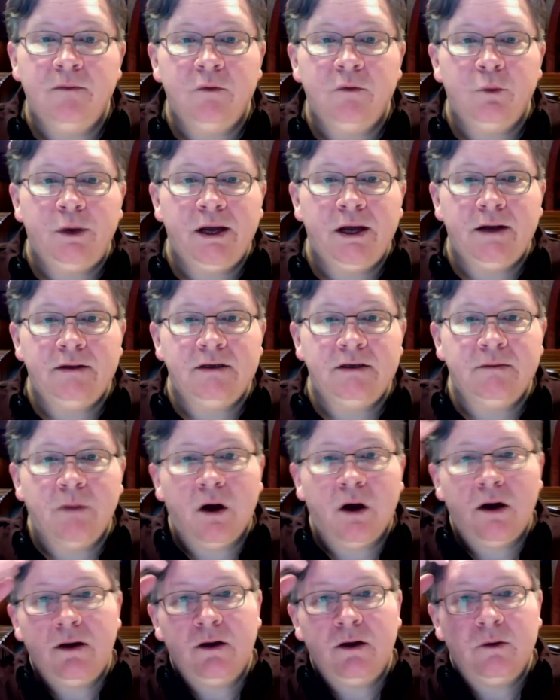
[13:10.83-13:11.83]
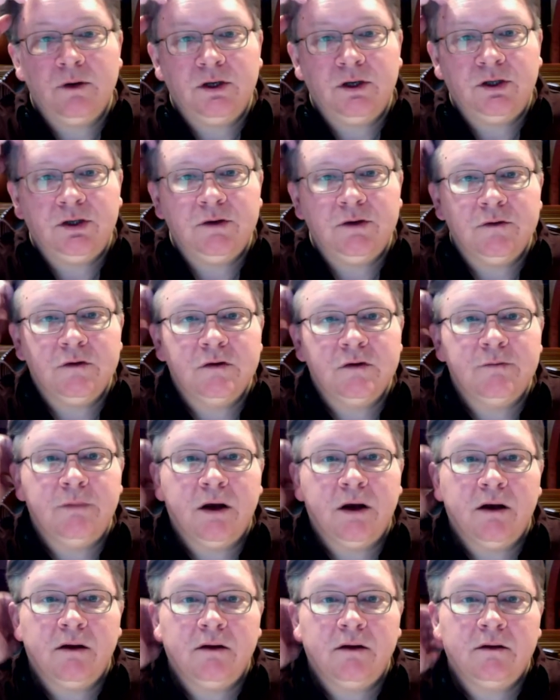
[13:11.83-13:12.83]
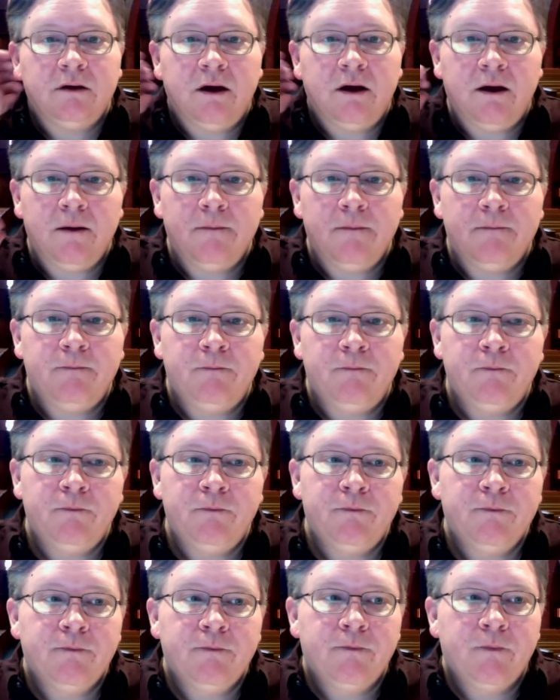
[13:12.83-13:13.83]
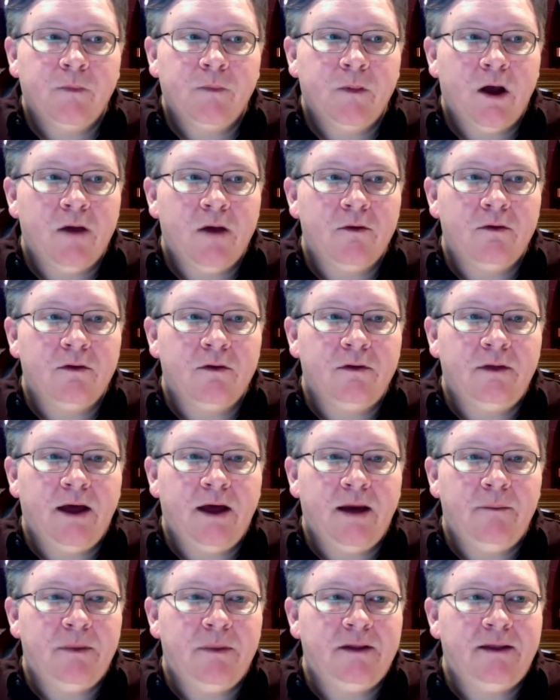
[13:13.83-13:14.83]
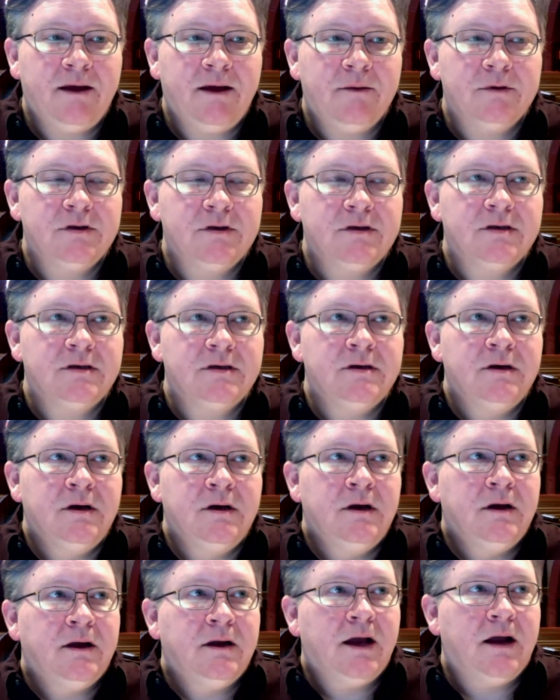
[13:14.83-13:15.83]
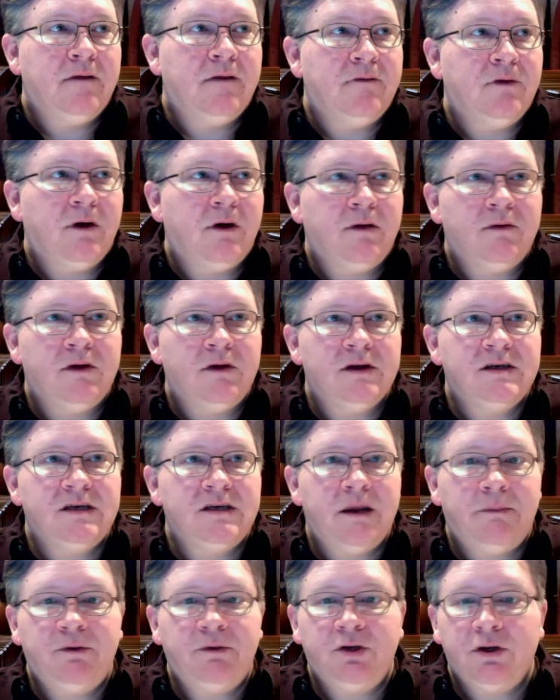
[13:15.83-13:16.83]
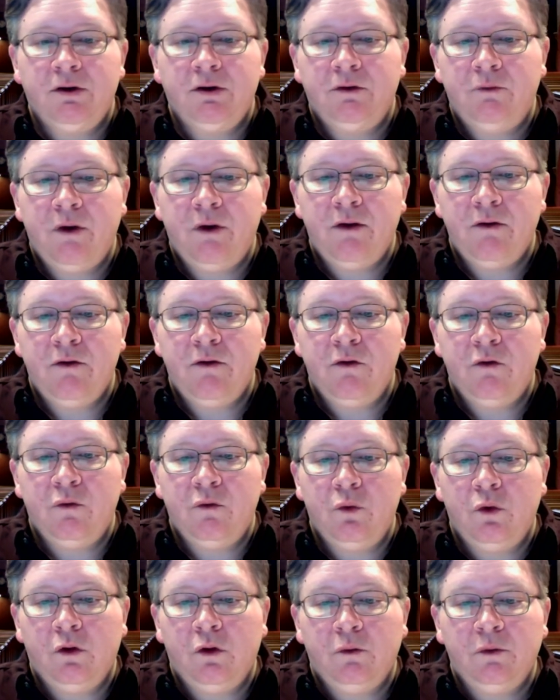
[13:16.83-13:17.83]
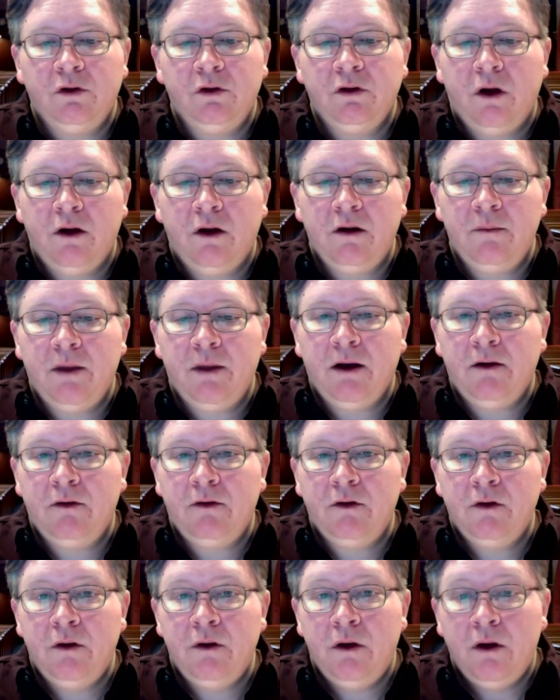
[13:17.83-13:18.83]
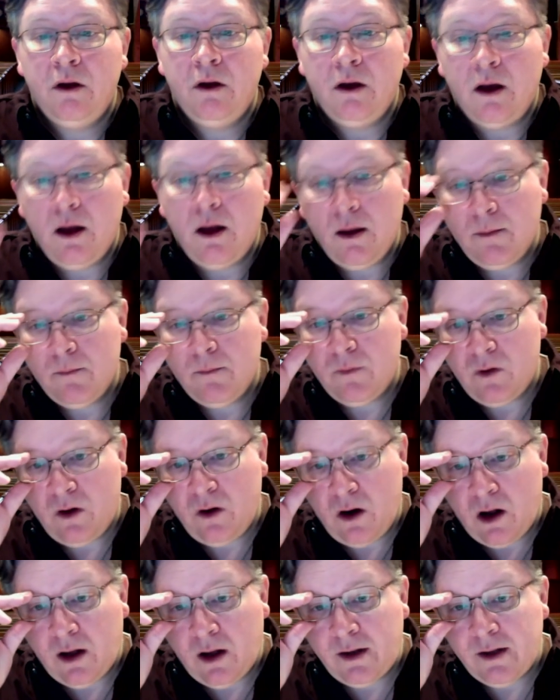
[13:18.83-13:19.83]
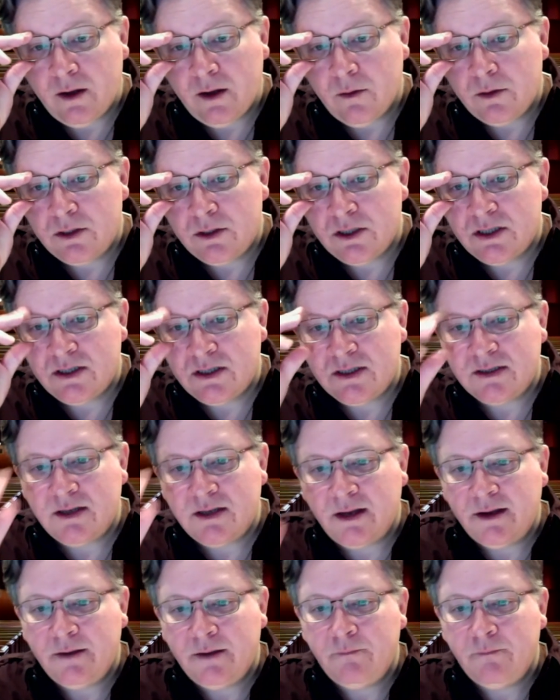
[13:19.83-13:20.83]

We had some audio issues, but other than that, but that was kind of the exception rather than the rule, and we'll talk about audio in just a second.